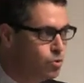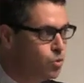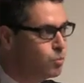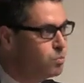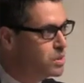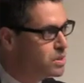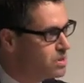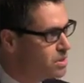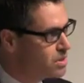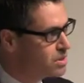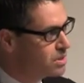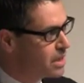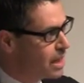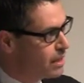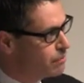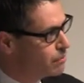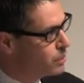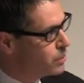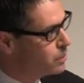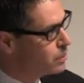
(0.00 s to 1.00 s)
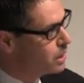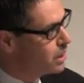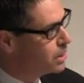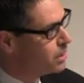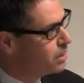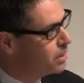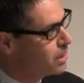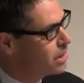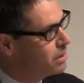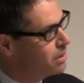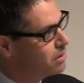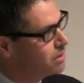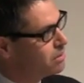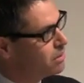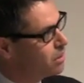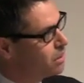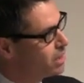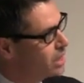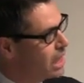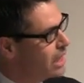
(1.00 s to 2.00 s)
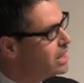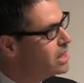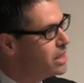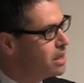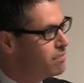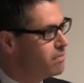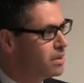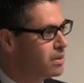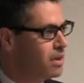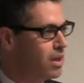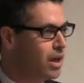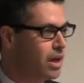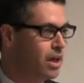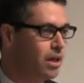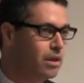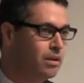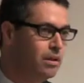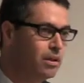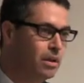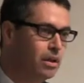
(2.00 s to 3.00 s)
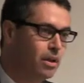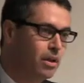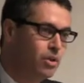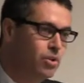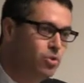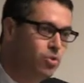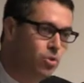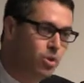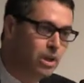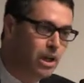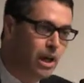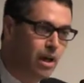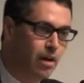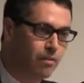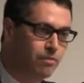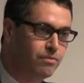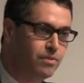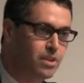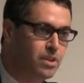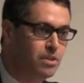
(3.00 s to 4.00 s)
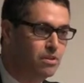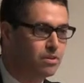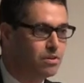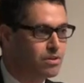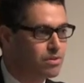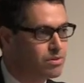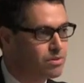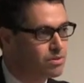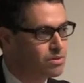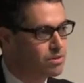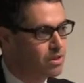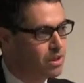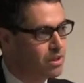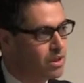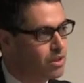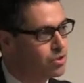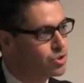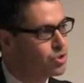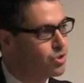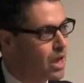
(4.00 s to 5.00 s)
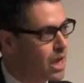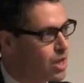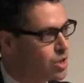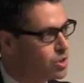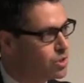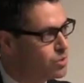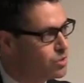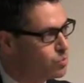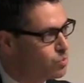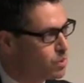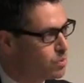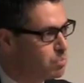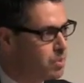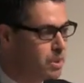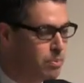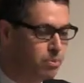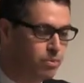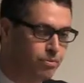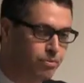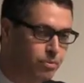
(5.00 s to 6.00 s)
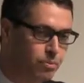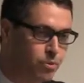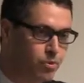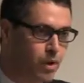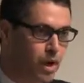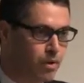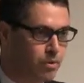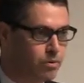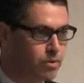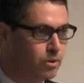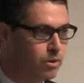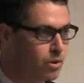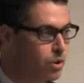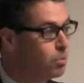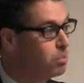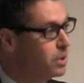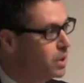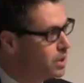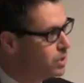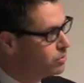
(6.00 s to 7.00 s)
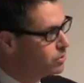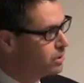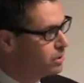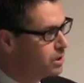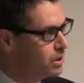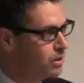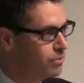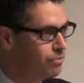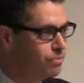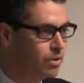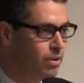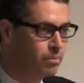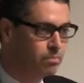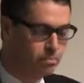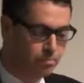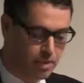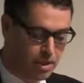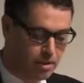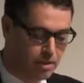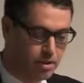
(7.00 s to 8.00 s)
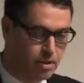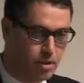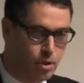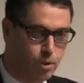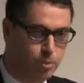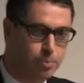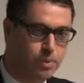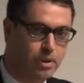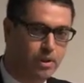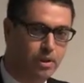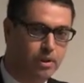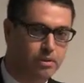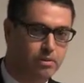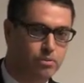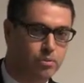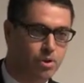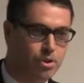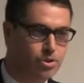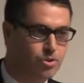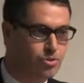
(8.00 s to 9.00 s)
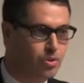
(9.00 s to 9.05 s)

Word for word: do business everywhere, and on any given day. You can have deals and interactions with people from around the globe, literally from Ethiopia to